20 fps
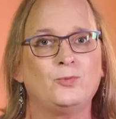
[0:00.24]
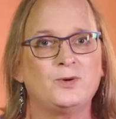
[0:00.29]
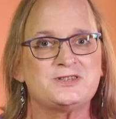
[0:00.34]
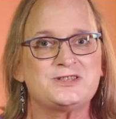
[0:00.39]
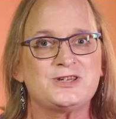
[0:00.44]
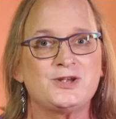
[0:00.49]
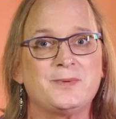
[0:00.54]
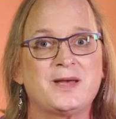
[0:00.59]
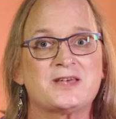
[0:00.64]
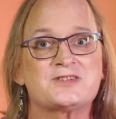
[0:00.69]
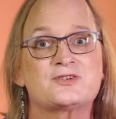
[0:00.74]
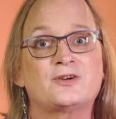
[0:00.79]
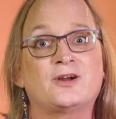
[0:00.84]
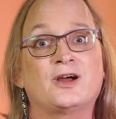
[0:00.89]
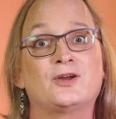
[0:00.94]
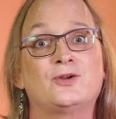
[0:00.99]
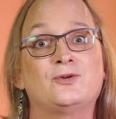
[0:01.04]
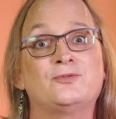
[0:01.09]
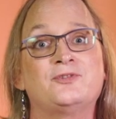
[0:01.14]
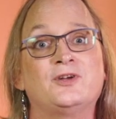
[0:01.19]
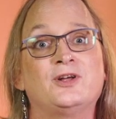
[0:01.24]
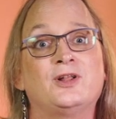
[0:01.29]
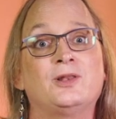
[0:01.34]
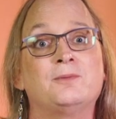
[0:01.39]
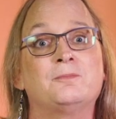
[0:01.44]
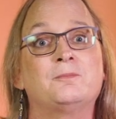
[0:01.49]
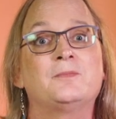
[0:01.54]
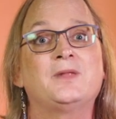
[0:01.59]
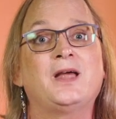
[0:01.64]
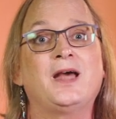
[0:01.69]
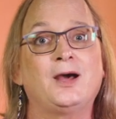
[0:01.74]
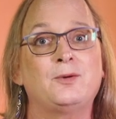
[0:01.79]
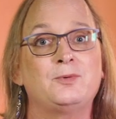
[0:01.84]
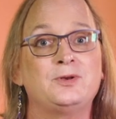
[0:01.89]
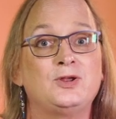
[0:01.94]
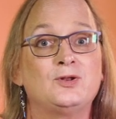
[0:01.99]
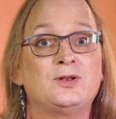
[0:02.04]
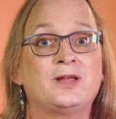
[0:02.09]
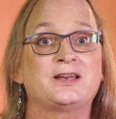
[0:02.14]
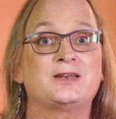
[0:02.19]
Once you master autofill, how
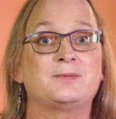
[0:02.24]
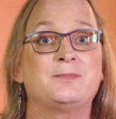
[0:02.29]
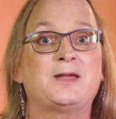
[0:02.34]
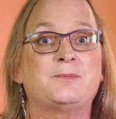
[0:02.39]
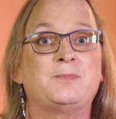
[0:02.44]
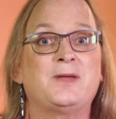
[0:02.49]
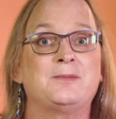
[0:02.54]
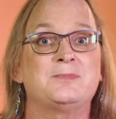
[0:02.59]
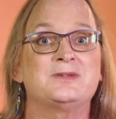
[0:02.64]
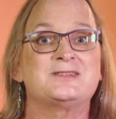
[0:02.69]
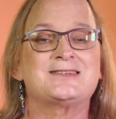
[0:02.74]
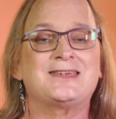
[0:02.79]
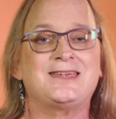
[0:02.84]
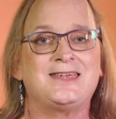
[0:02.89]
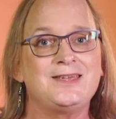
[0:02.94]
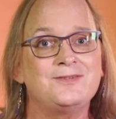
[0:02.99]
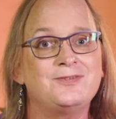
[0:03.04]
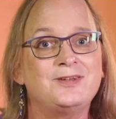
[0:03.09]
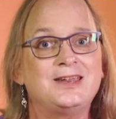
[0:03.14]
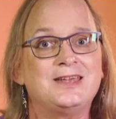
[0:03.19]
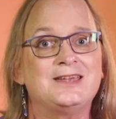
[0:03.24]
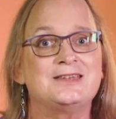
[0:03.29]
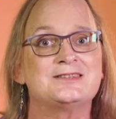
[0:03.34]
would you like to make payments even